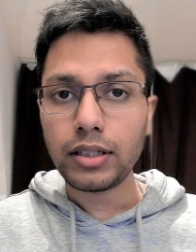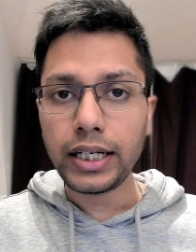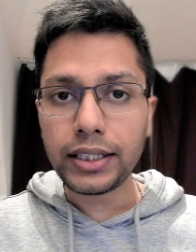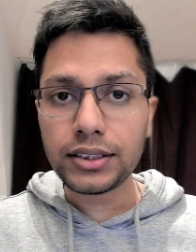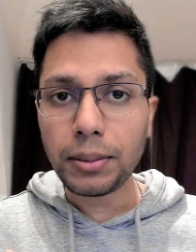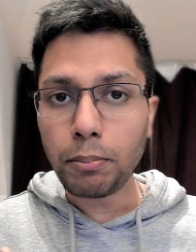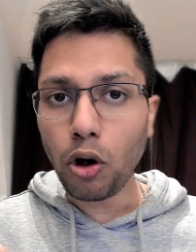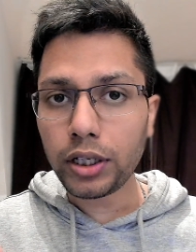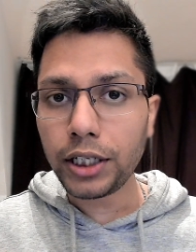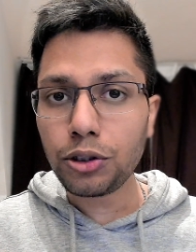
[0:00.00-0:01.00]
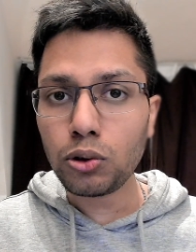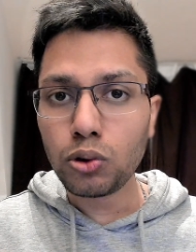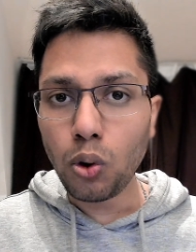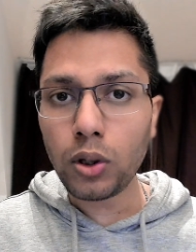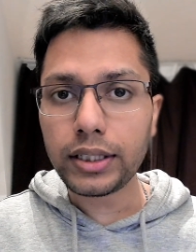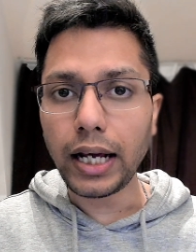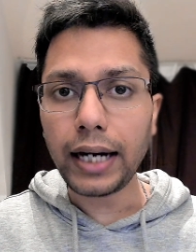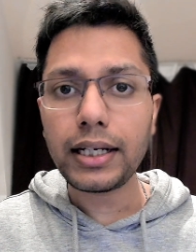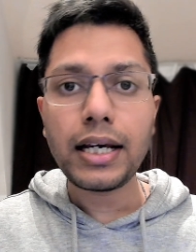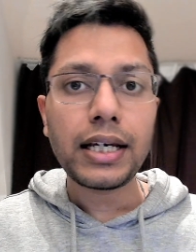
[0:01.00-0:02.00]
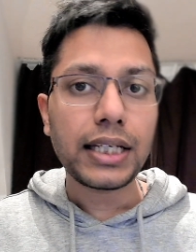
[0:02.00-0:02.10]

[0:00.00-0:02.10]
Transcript: It is important to note that